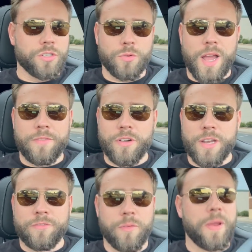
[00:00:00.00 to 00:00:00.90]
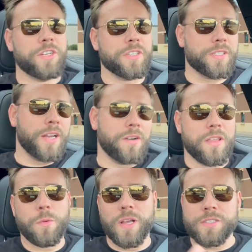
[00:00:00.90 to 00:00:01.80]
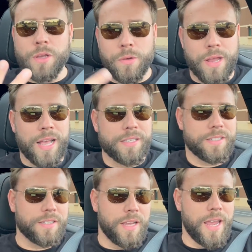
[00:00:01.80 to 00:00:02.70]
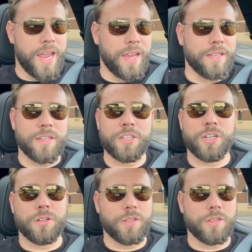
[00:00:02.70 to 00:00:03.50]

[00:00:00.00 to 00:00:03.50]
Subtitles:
driver information center, otherwise known as a digital